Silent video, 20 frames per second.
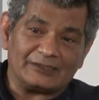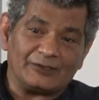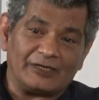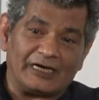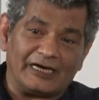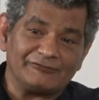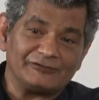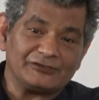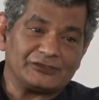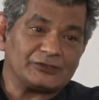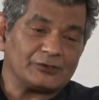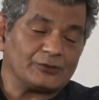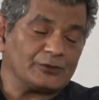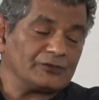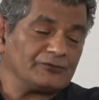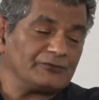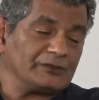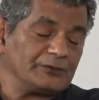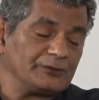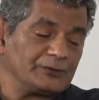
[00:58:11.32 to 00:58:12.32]
I was
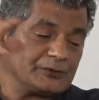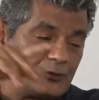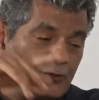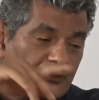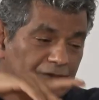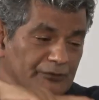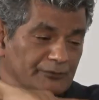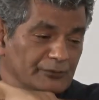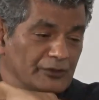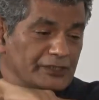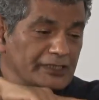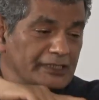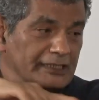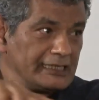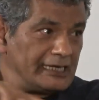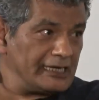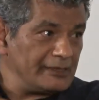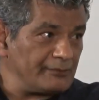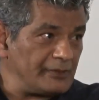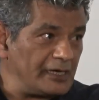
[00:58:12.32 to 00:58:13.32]
told when you were talking about
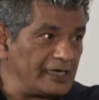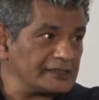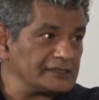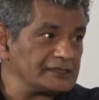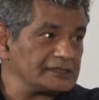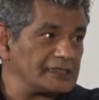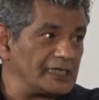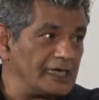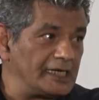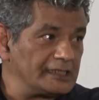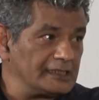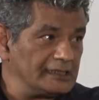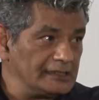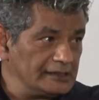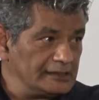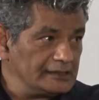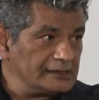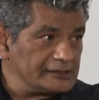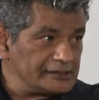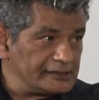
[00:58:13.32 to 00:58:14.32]
India and Pakistan,
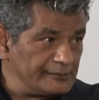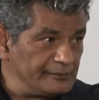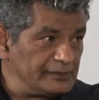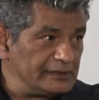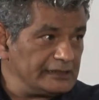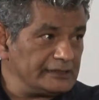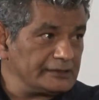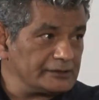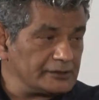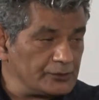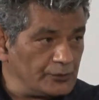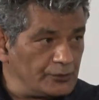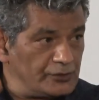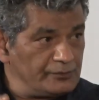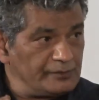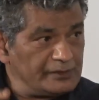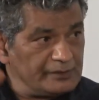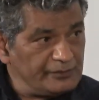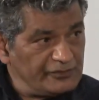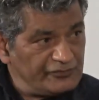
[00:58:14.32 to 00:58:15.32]
somebody
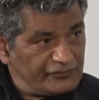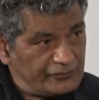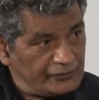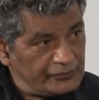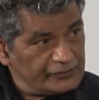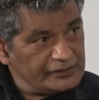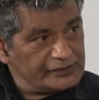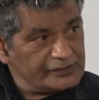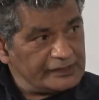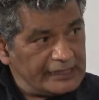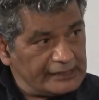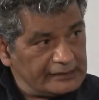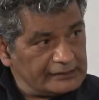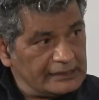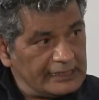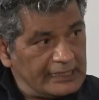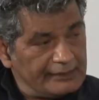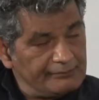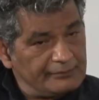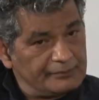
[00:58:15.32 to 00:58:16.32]
told me before the thing
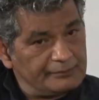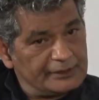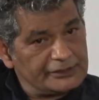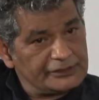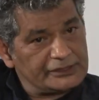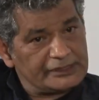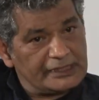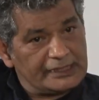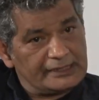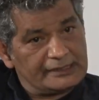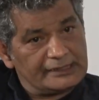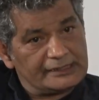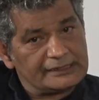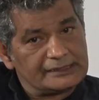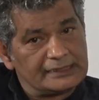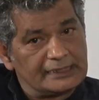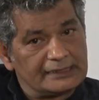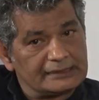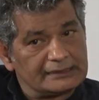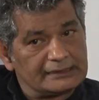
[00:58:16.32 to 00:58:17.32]
that I must say
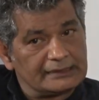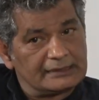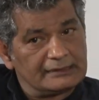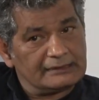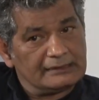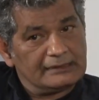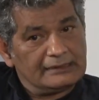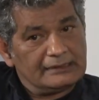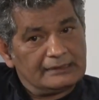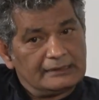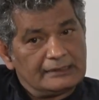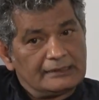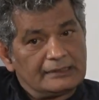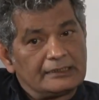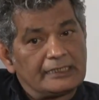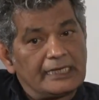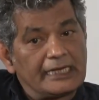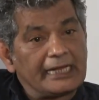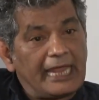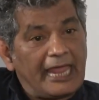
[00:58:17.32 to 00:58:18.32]
this, that
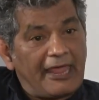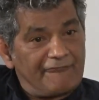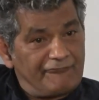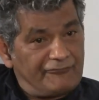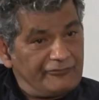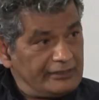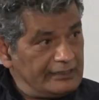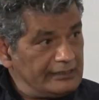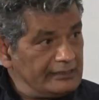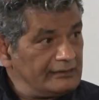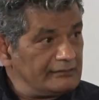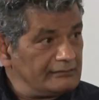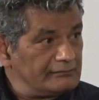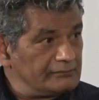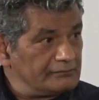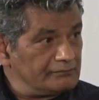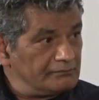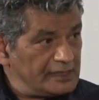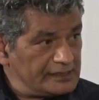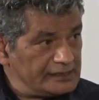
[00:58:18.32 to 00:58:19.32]
like every
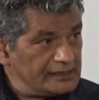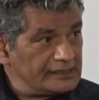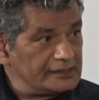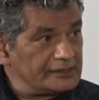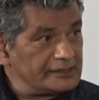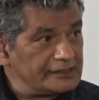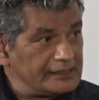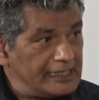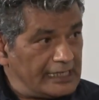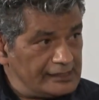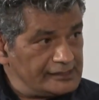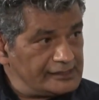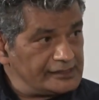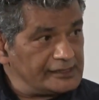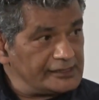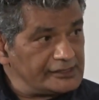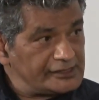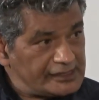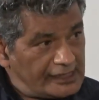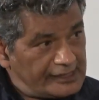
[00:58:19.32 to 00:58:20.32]
mother tells
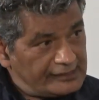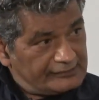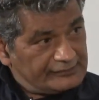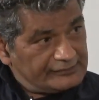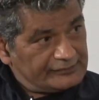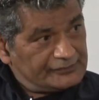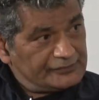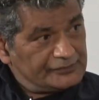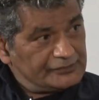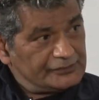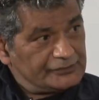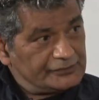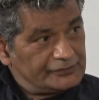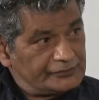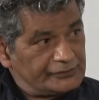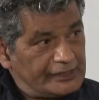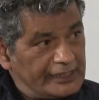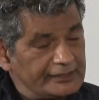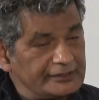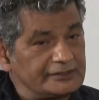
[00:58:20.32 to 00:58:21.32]
their son
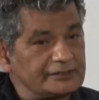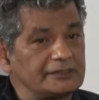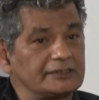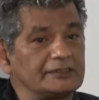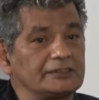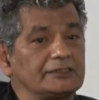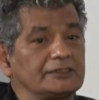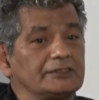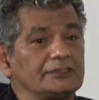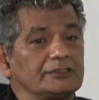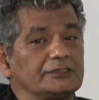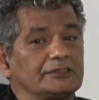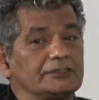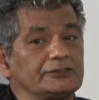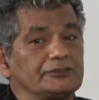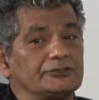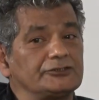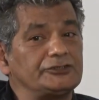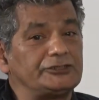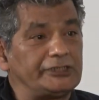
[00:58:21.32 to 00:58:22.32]
that
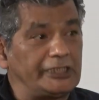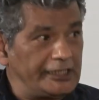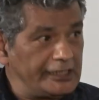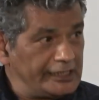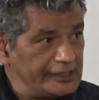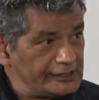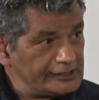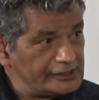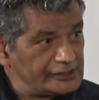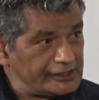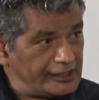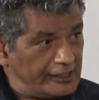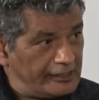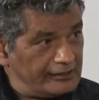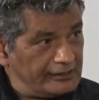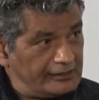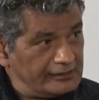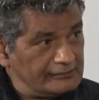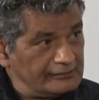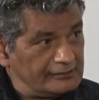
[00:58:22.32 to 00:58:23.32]
sharing is
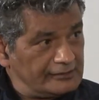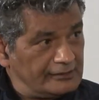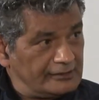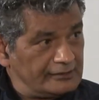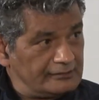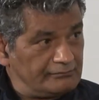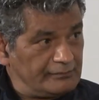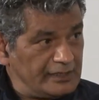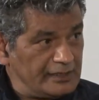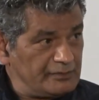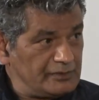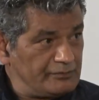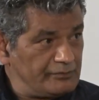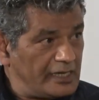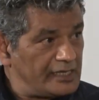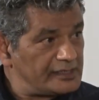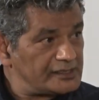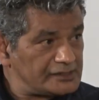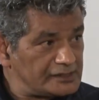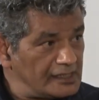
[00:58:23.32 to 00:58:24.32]
caring, and maybe
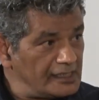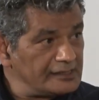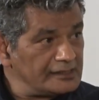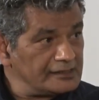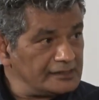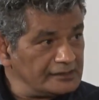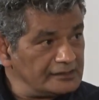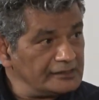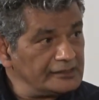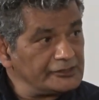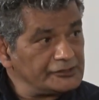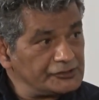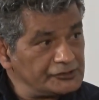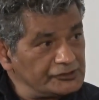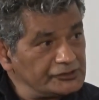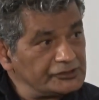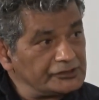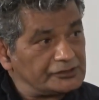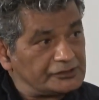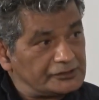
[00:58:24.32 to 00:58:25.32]
Pakistan and India should